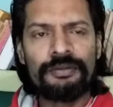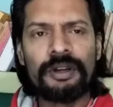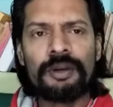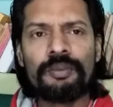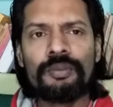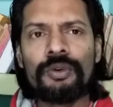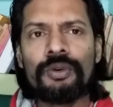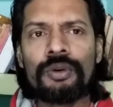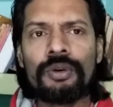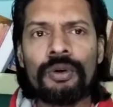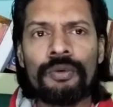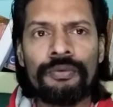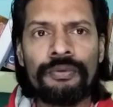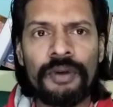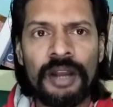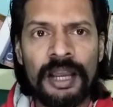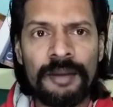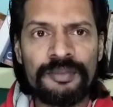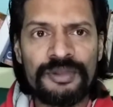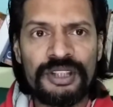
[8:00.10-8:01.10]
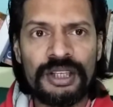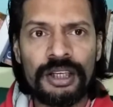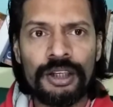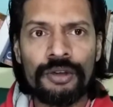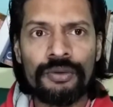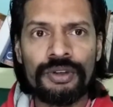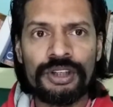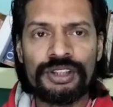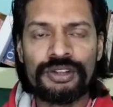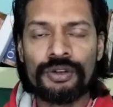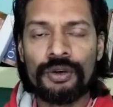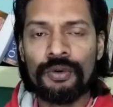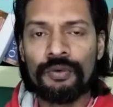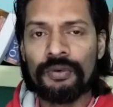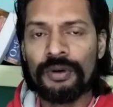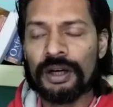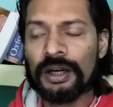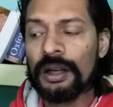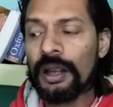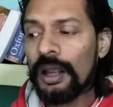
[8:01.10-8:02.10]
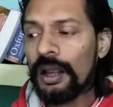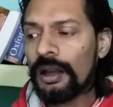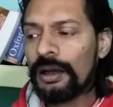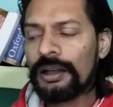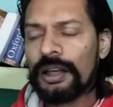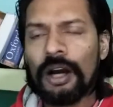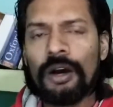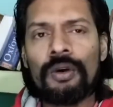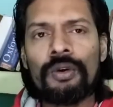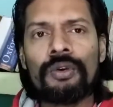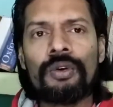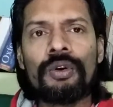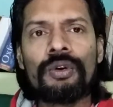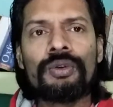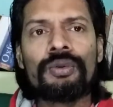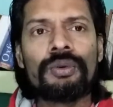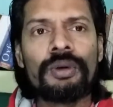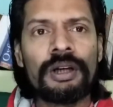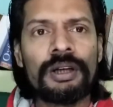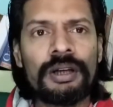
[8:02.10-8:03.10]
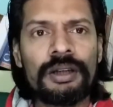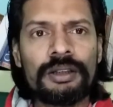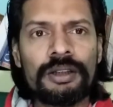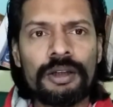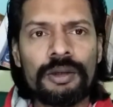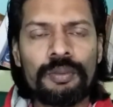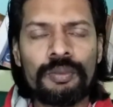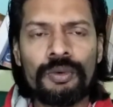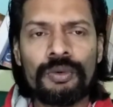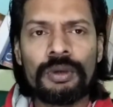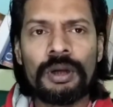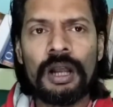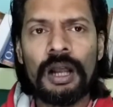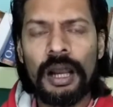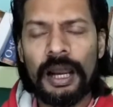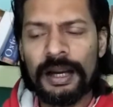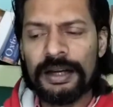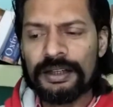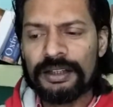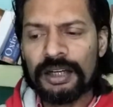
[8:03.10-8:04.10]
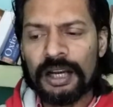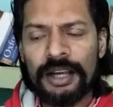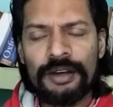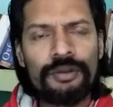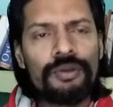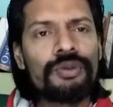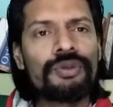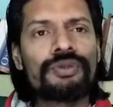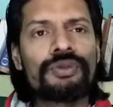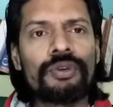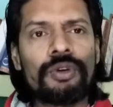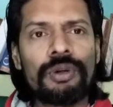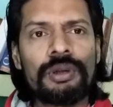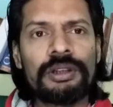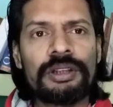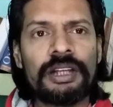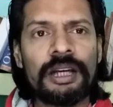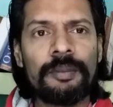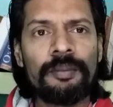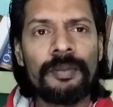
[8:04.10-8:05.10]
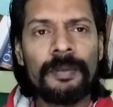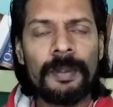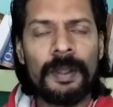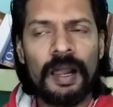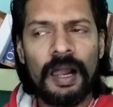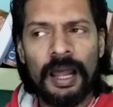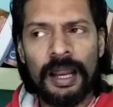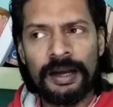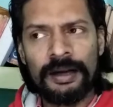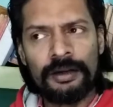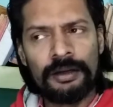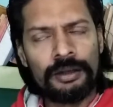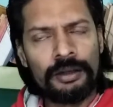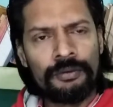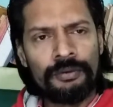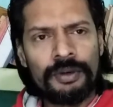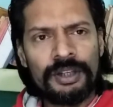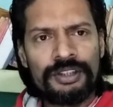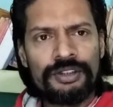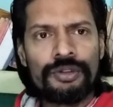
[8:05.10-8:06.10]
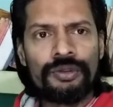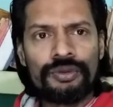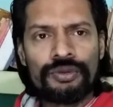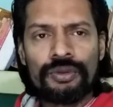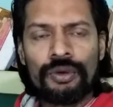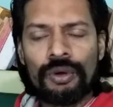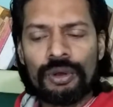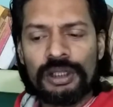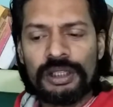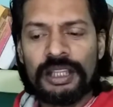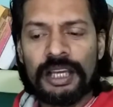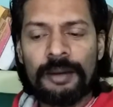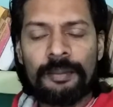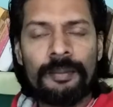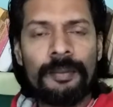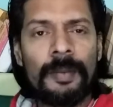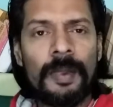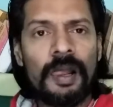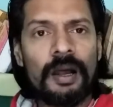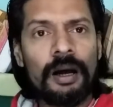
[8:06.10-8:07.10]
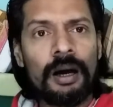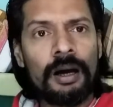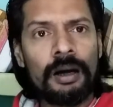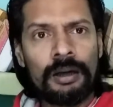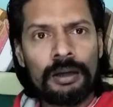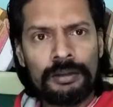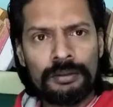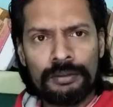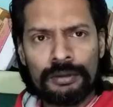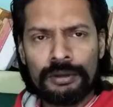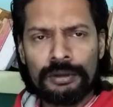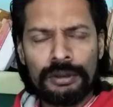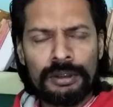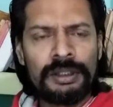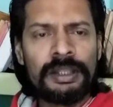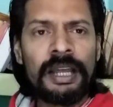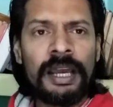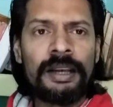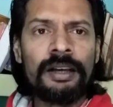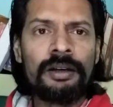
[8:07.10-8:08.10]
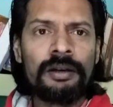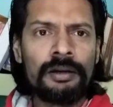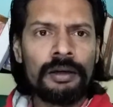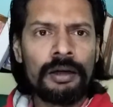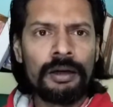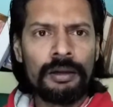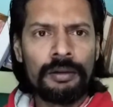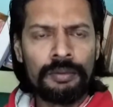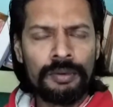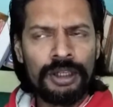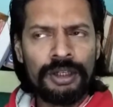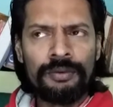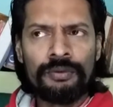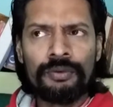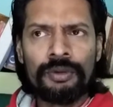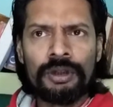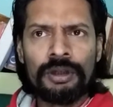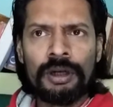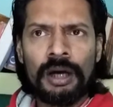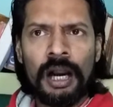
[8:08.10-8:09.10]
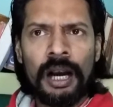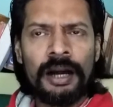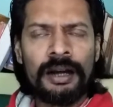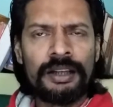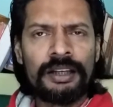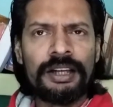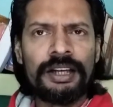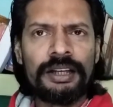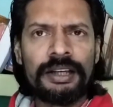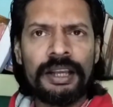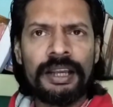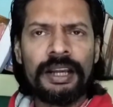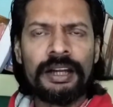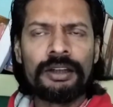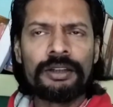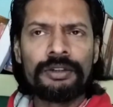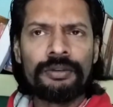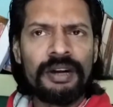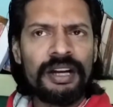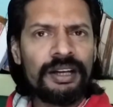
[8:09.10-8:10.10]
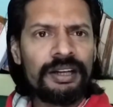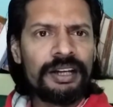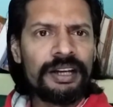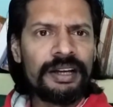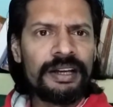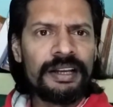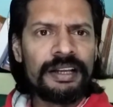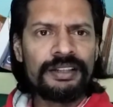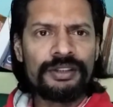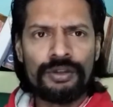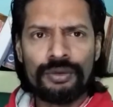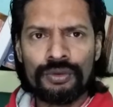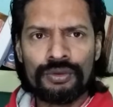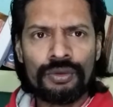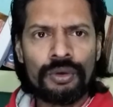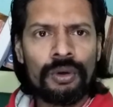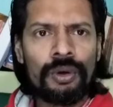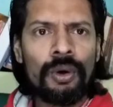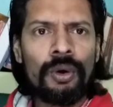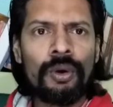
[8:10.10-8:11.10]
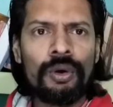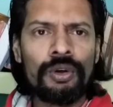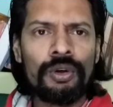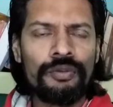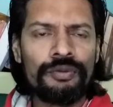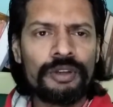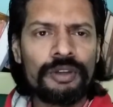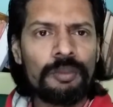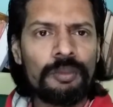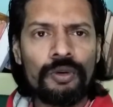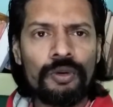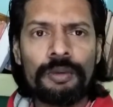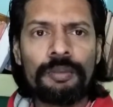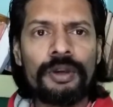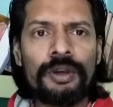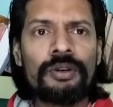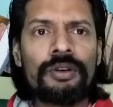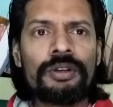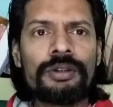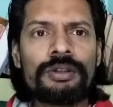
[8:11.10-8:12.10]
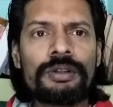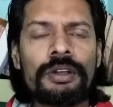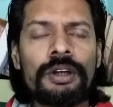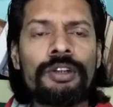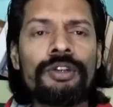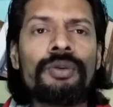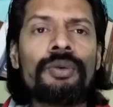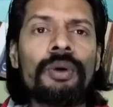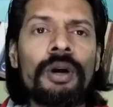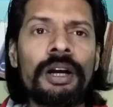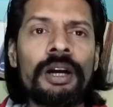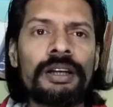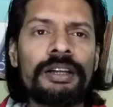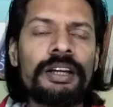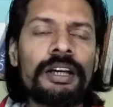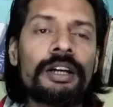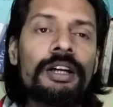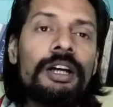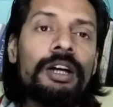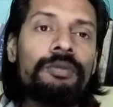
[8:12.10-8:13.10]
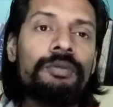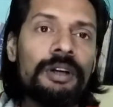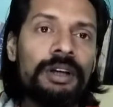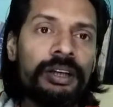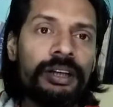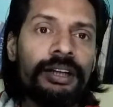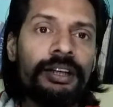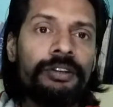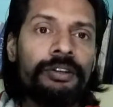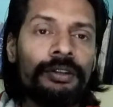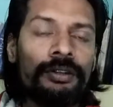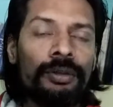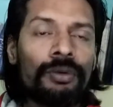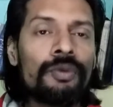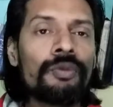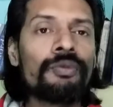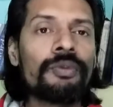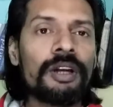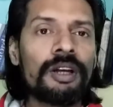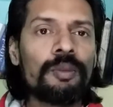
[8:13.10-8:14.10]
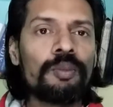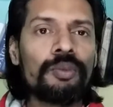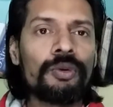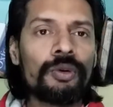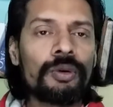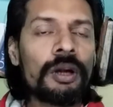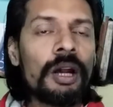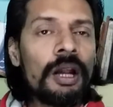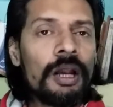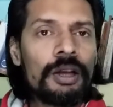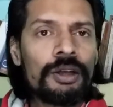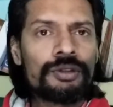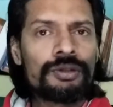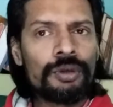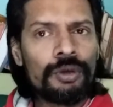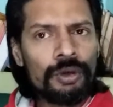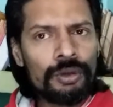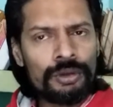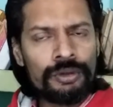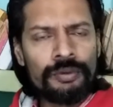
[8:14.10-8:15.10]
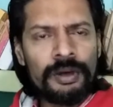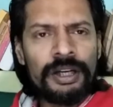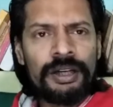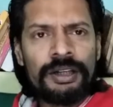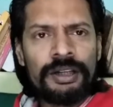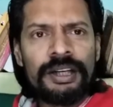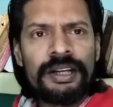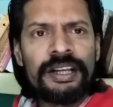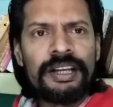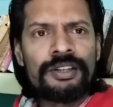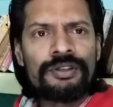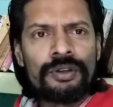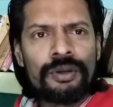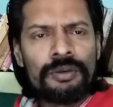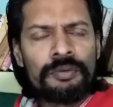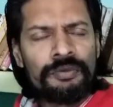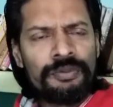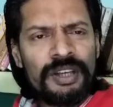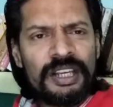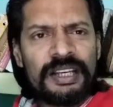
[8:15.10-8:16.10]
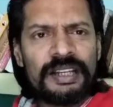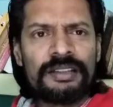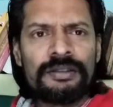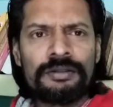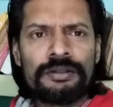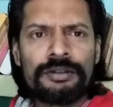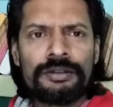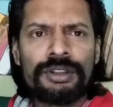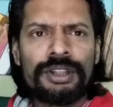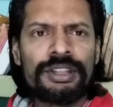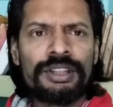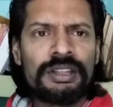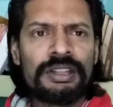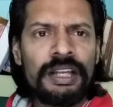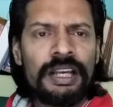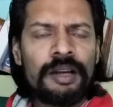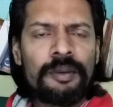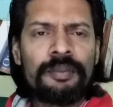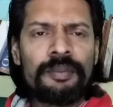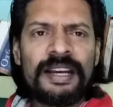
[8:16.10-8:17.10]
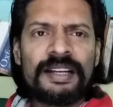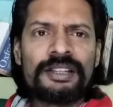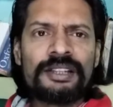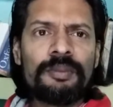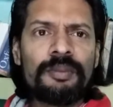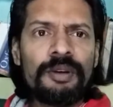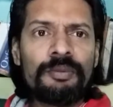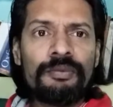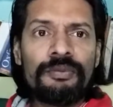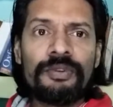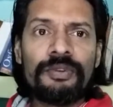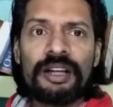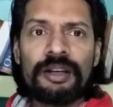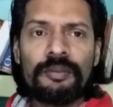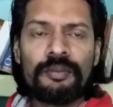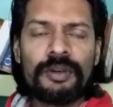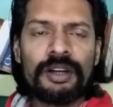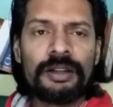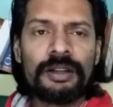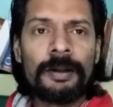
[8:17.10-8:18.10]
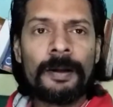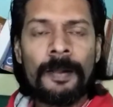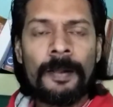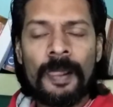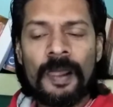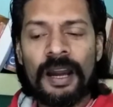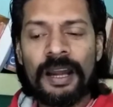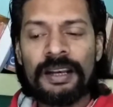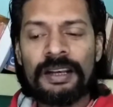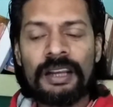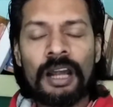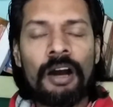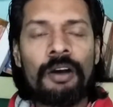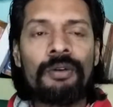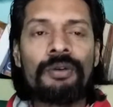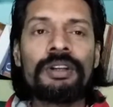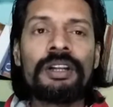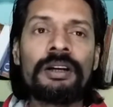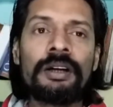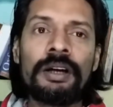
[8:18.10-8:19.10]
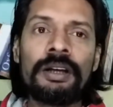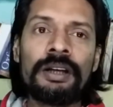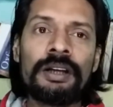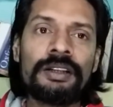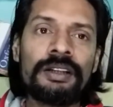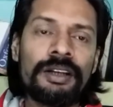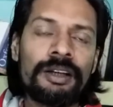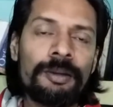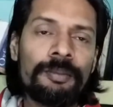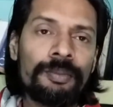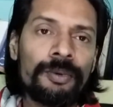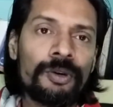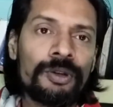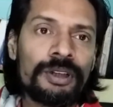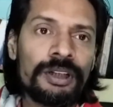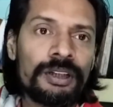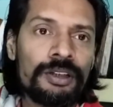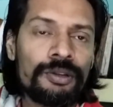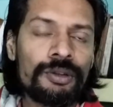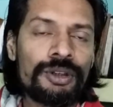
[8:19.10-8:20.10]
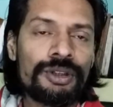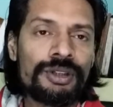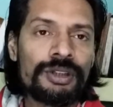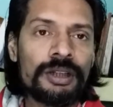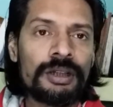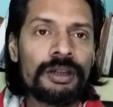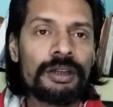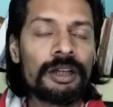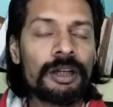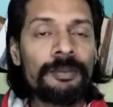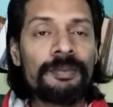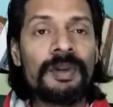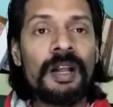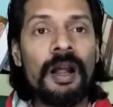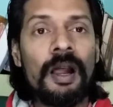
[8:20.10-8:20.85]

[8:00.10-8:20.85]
one book of MCQ is over, now go to another book and try to solve them. And once you solve them, then it would hardly take 20 days to solve whole of the book, because you earlier covered it through one book. So 20 days, or we can just take maximum 1 month. And now the another important question come.